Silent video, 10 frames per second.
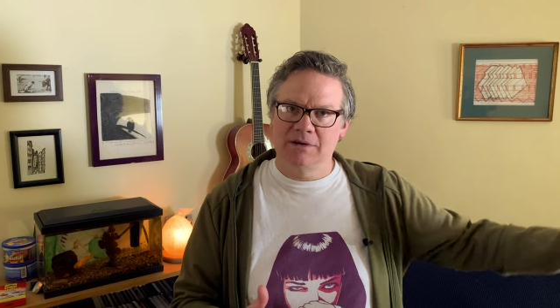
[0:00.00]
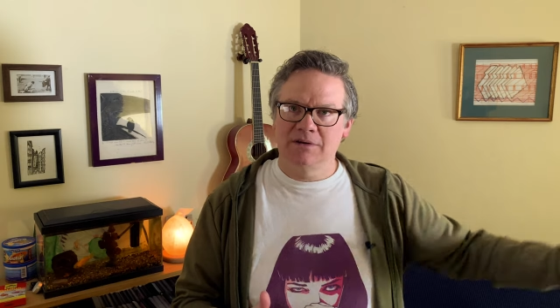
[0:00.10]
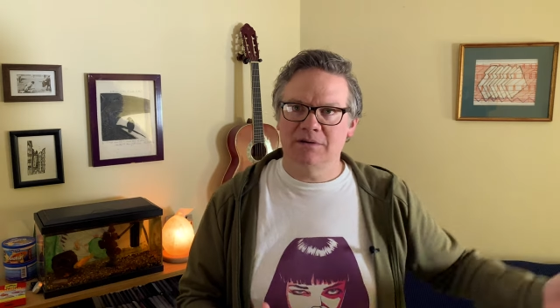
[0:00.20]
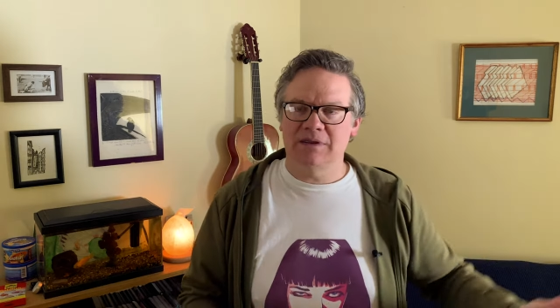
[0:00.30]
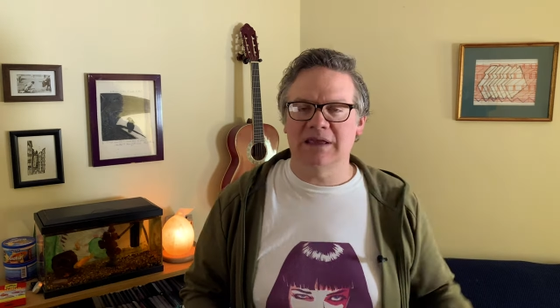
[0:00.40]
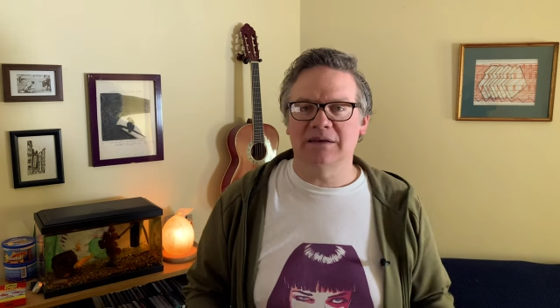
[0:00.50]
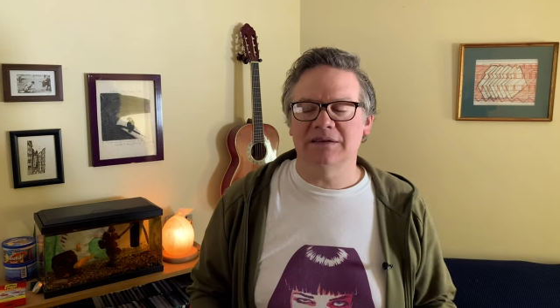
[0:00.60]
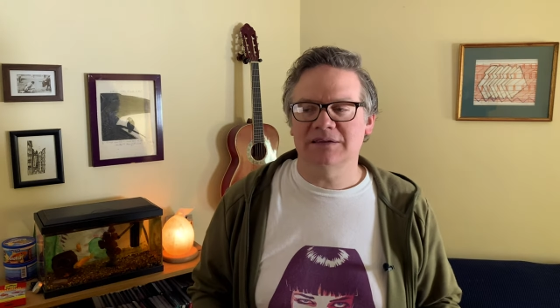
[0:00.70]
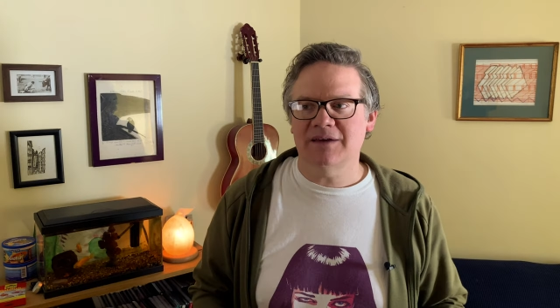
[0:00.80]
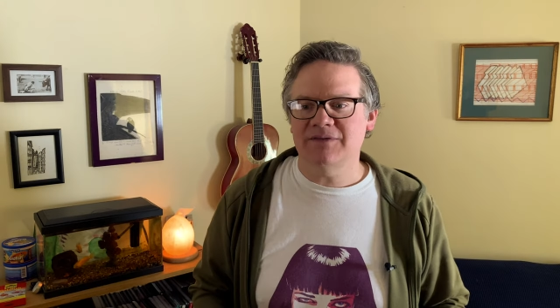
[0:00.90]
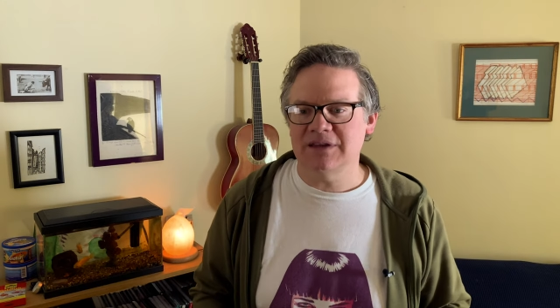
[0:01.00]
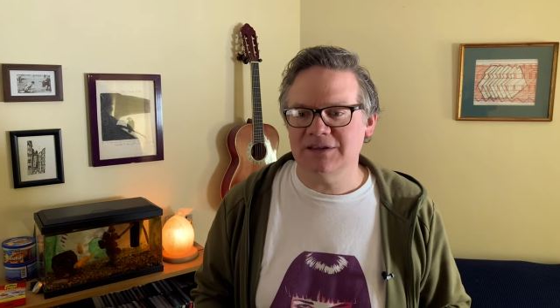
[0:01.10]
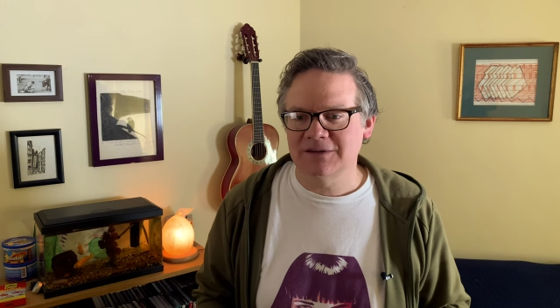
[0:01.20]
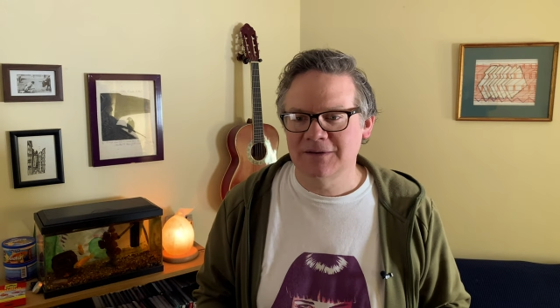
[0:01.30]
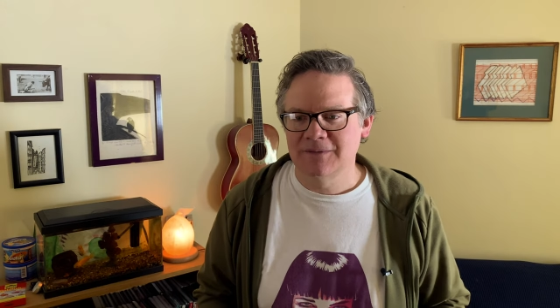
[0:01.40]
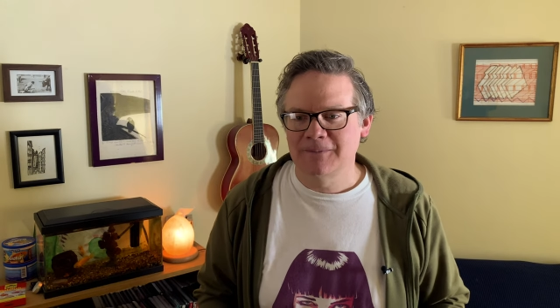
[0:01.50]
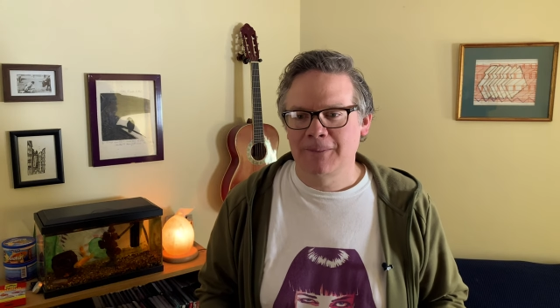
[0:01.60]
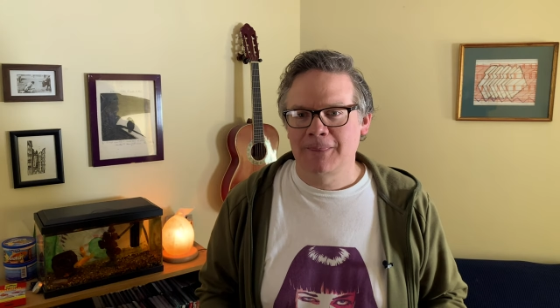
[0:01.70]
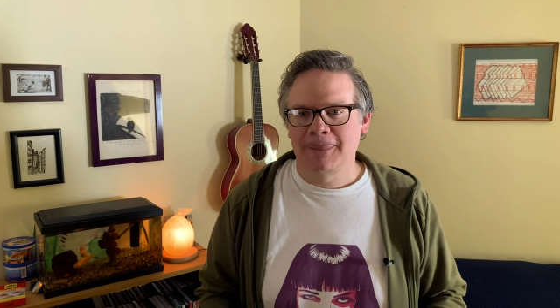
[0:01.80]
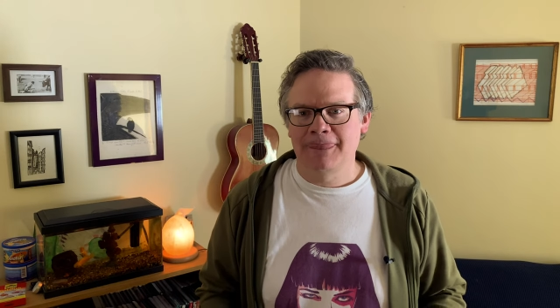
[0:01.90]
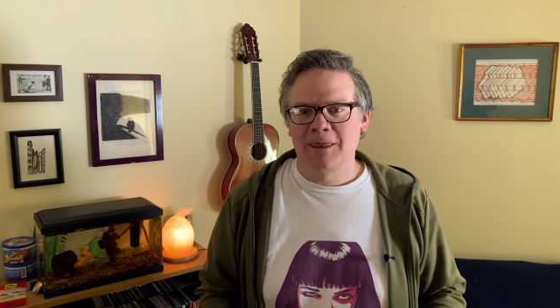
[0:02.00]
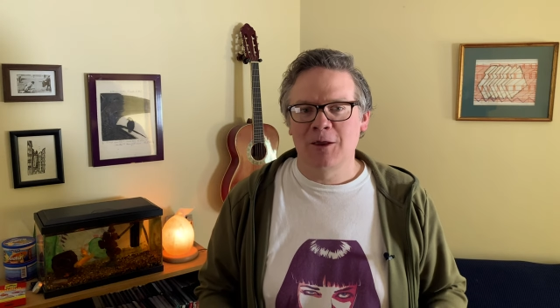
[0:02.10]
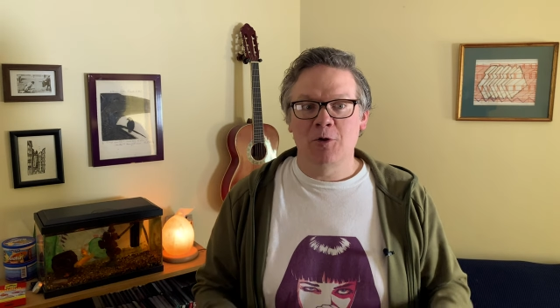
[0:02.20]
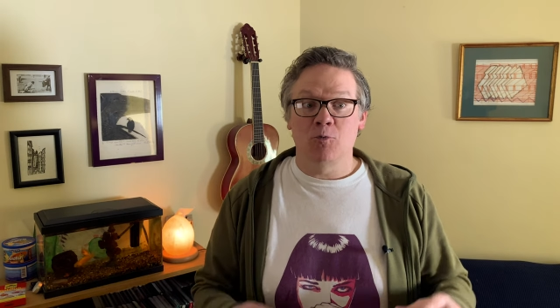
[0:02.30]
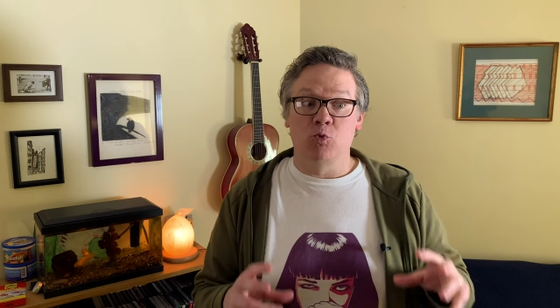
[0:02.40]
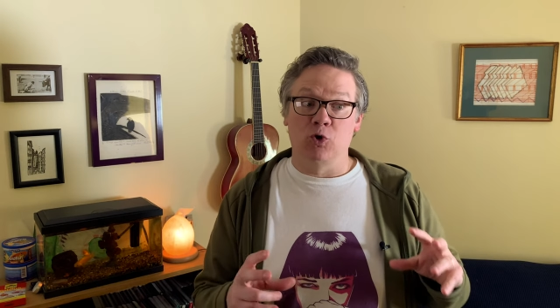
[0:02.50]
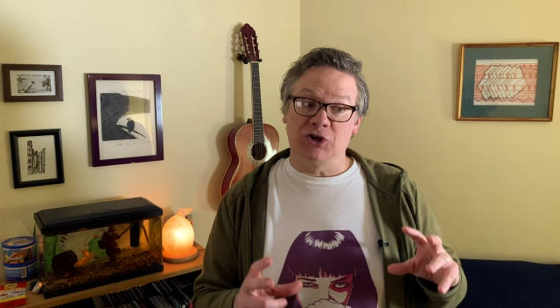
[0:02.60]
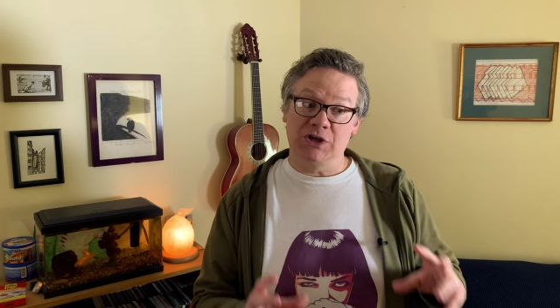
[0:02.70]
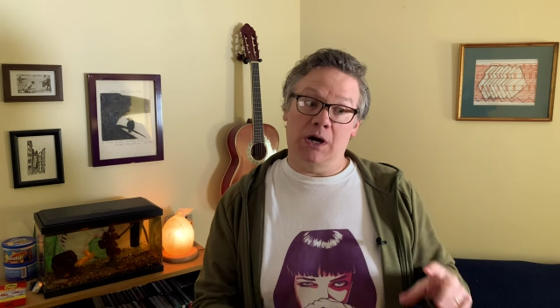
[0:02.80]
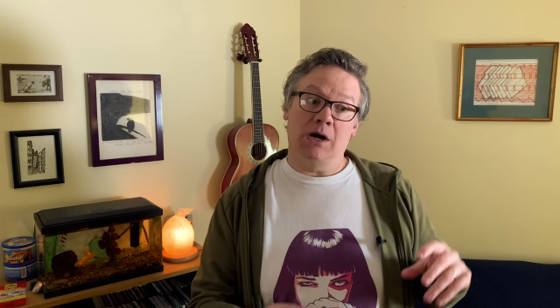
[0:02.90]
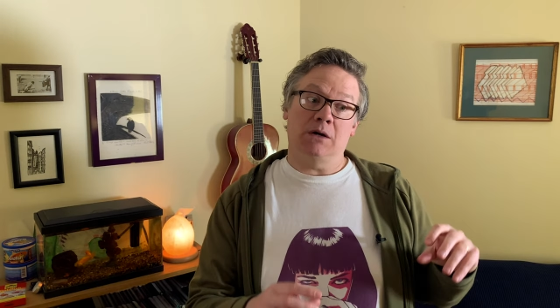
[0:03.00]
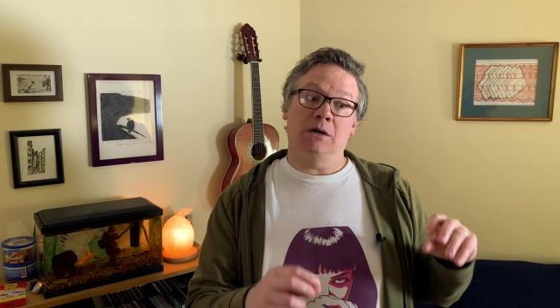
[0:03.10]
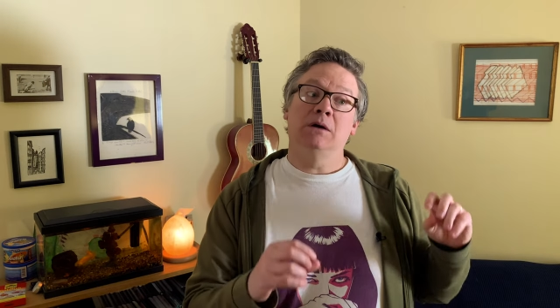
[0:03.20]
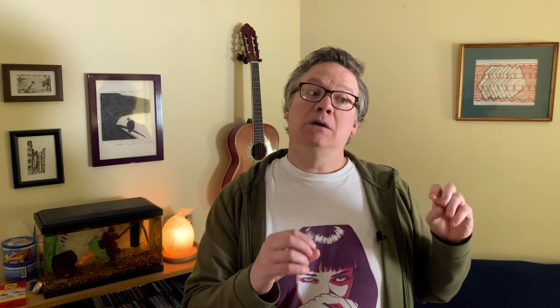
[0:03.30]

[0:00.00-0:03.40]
to the end of the 70s were young